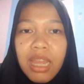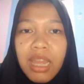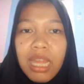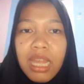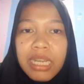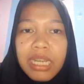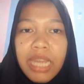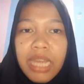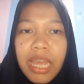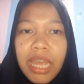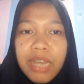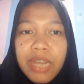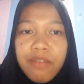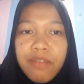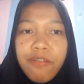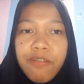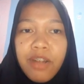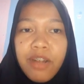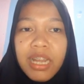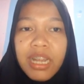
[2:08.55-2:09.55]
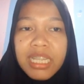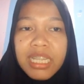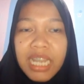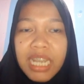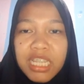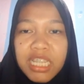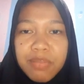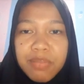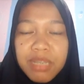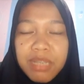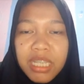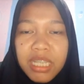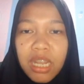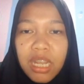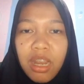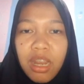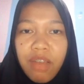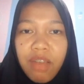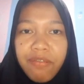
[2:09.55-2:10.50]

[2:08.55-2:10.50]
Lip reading: than for the transmission of